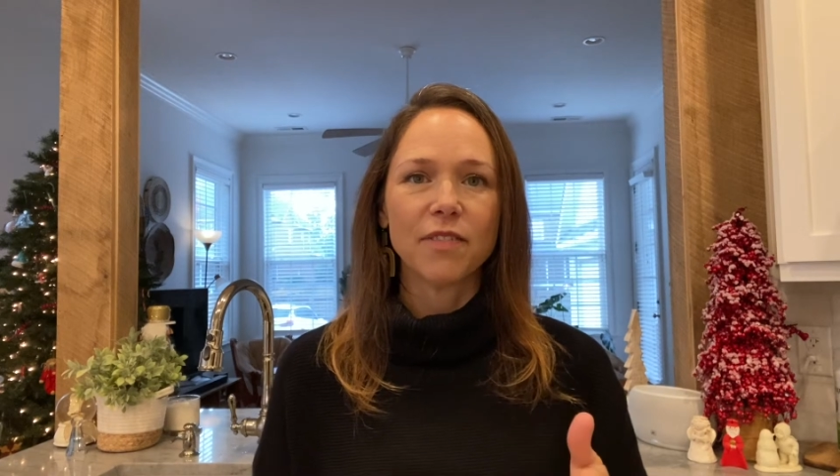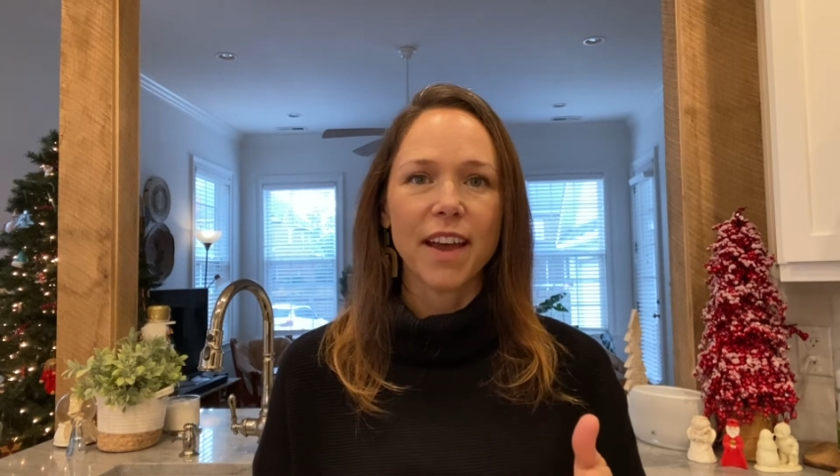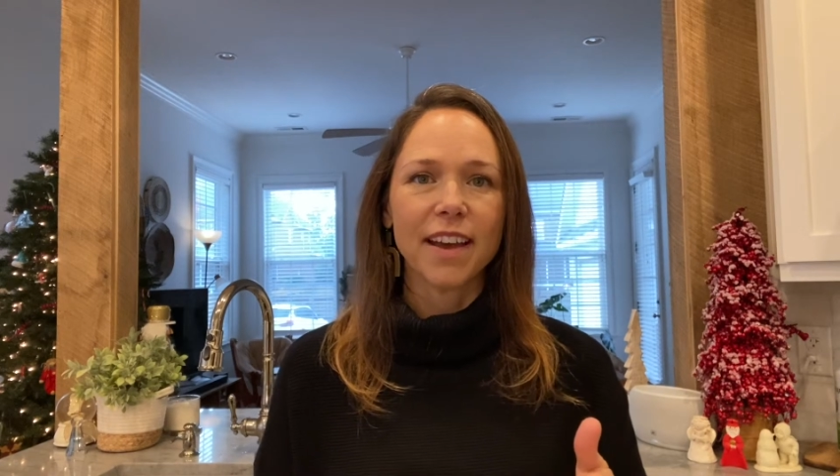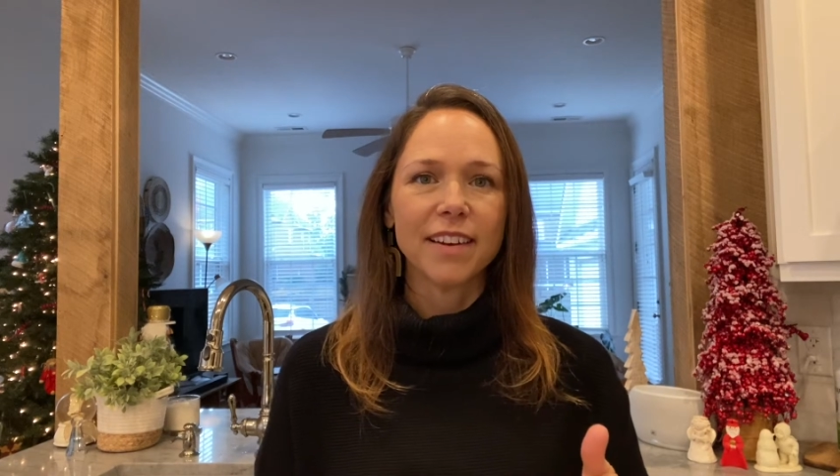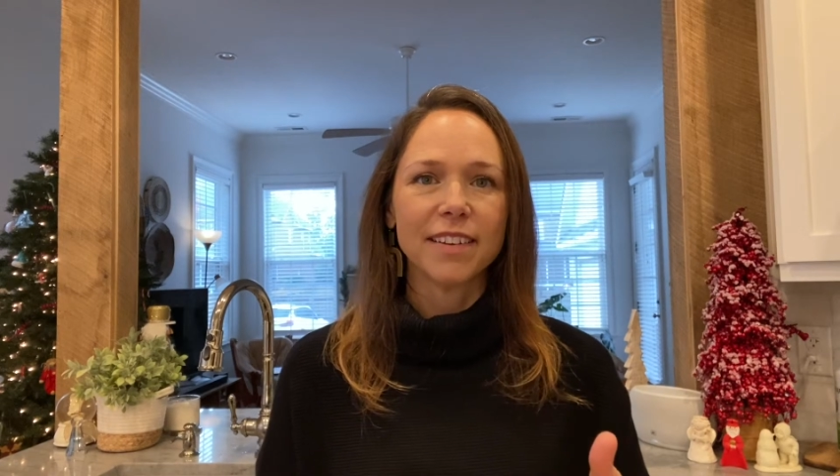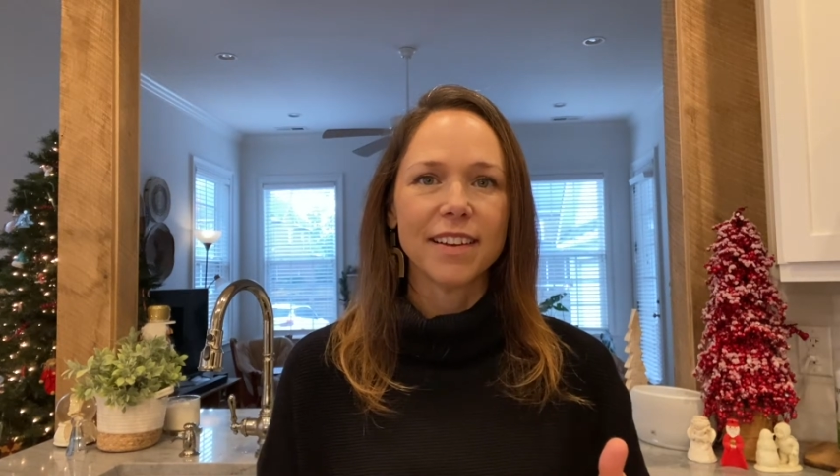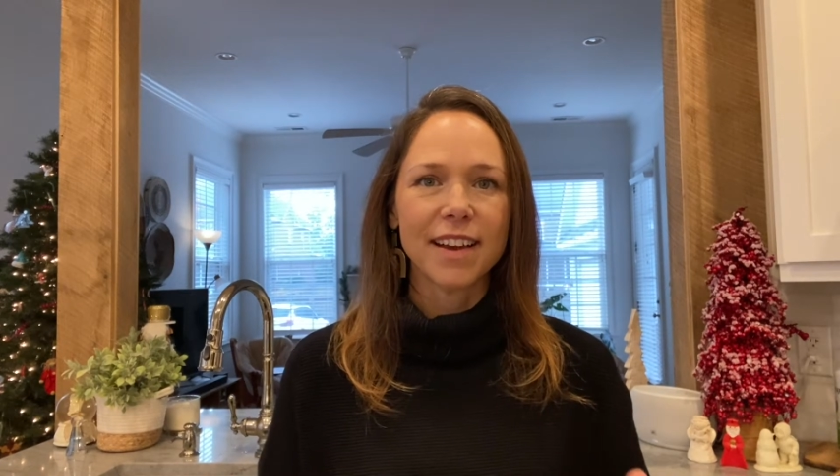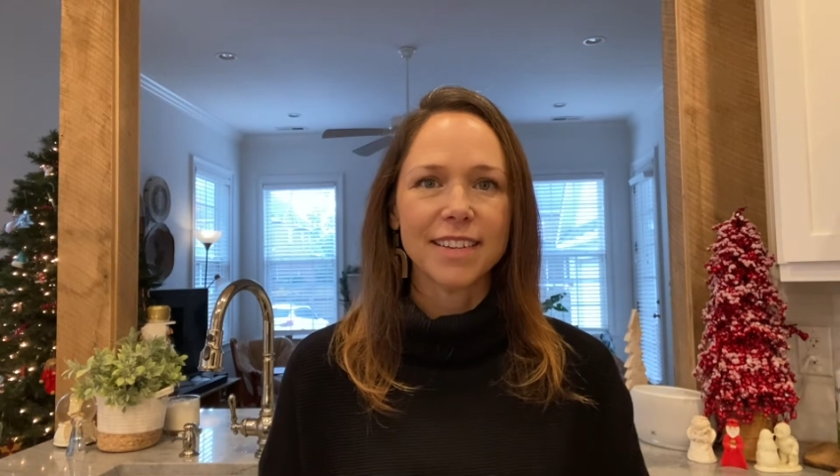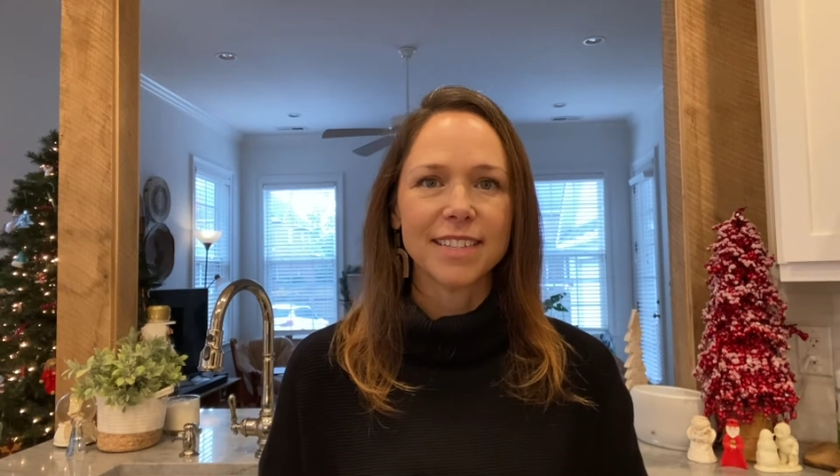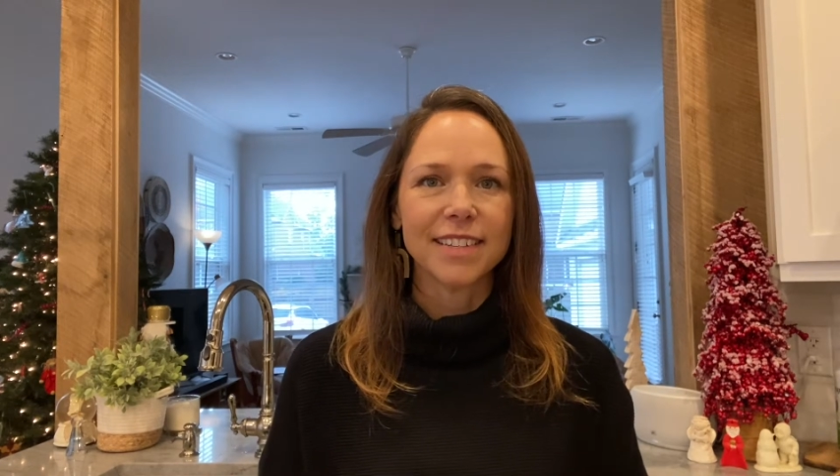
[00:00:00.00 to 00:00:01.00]
Fat,
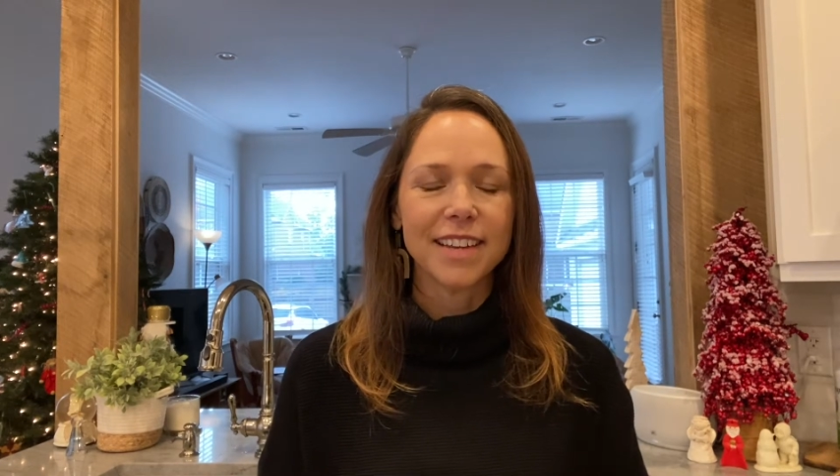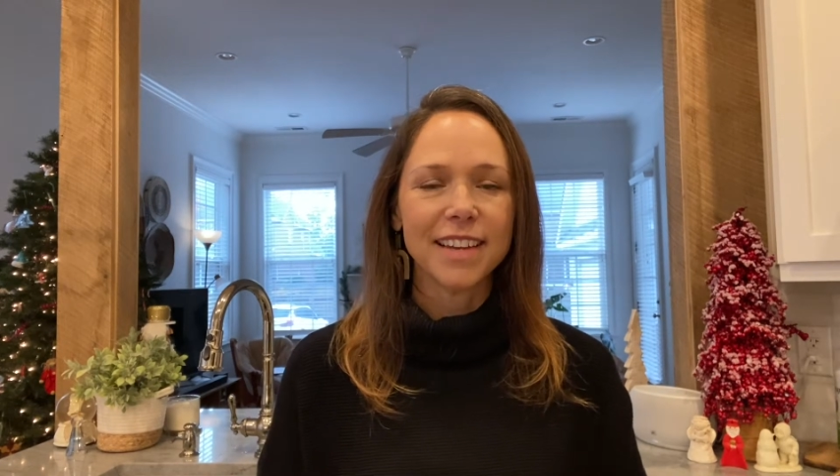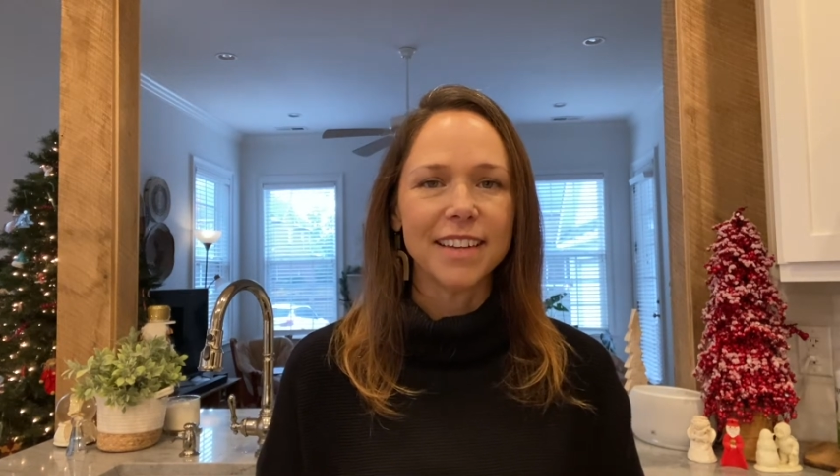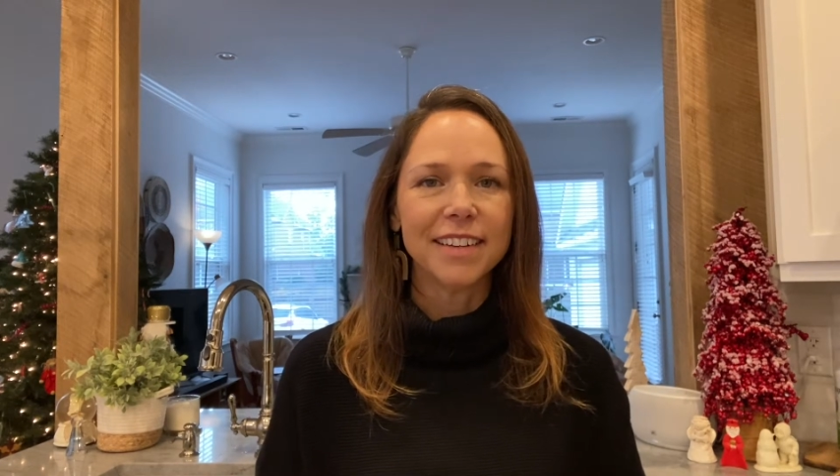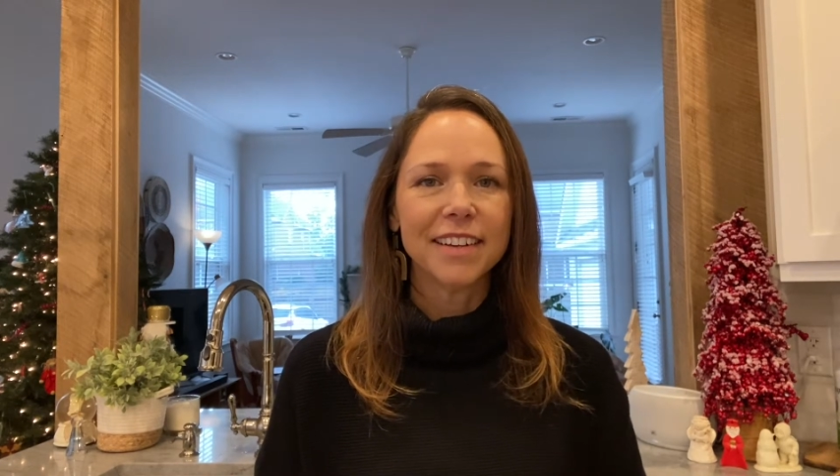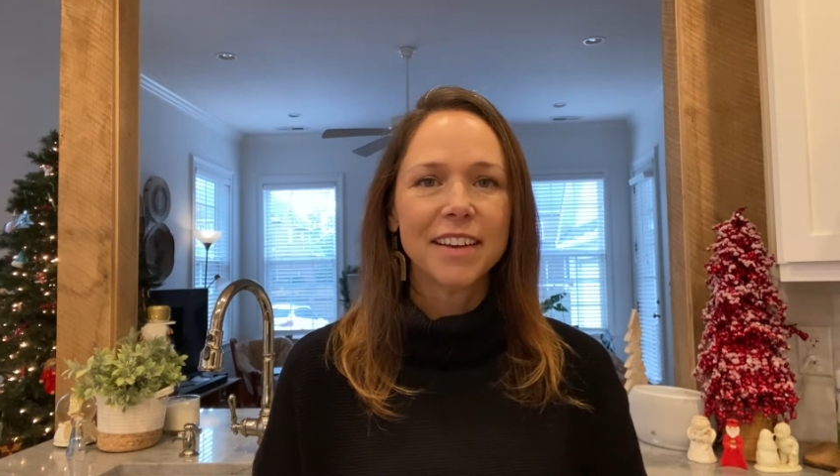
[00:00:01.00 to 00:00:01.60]
Acid, Heat.